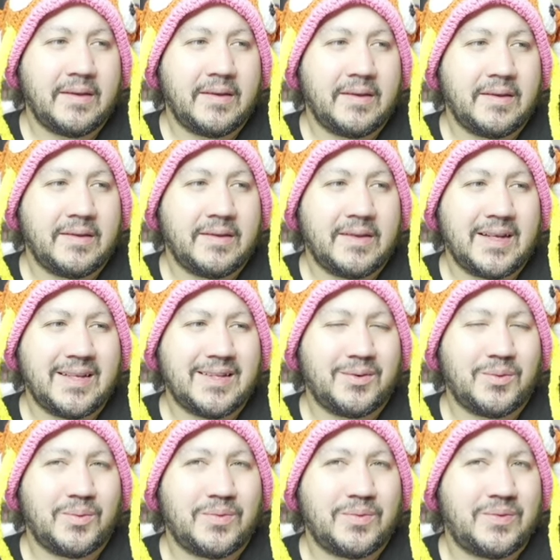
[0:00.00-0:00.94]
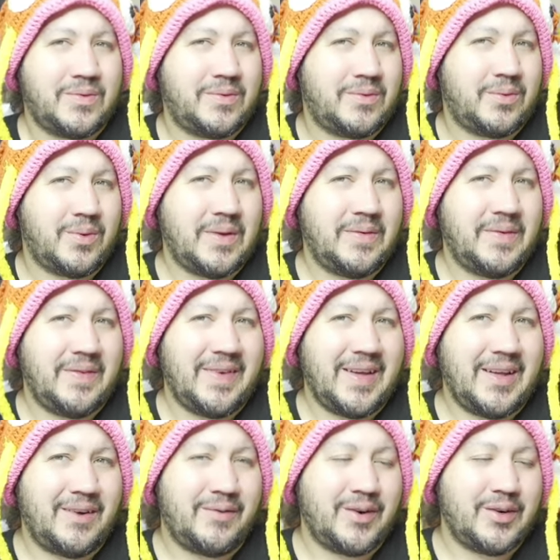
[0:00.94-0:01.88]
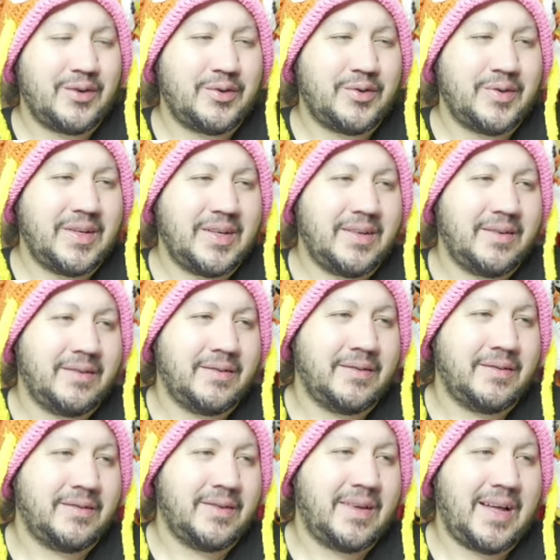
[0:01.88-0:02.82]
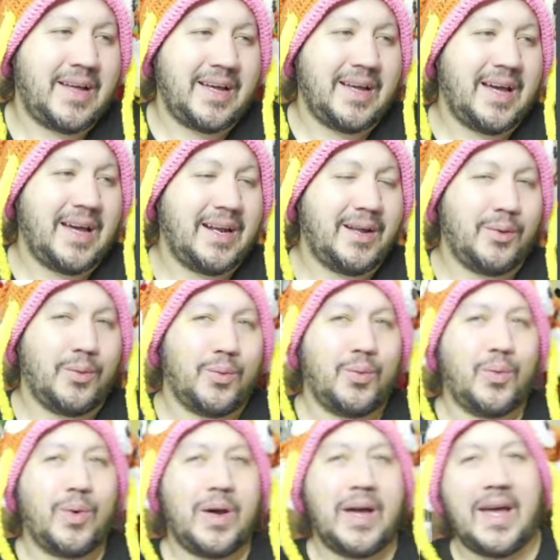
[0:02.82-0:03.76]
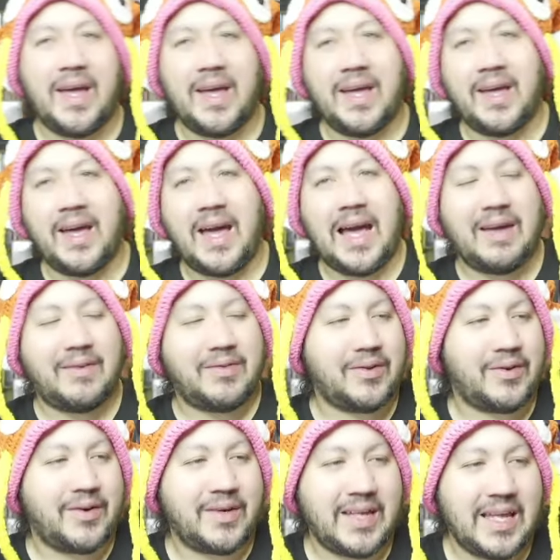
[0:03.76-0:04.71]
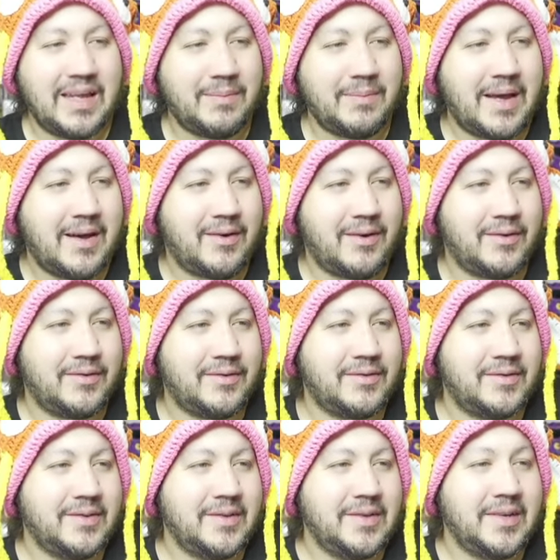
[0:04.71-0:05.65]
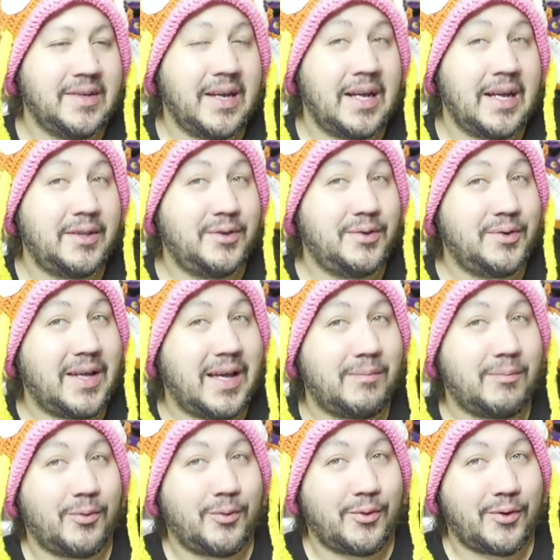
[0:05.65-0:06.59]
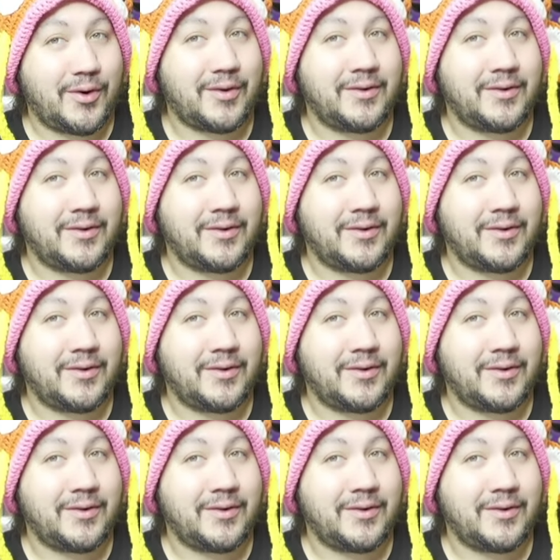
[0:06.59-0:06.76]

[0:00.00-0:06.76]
like the 25th anniversary, I got it way after it came out. I do got more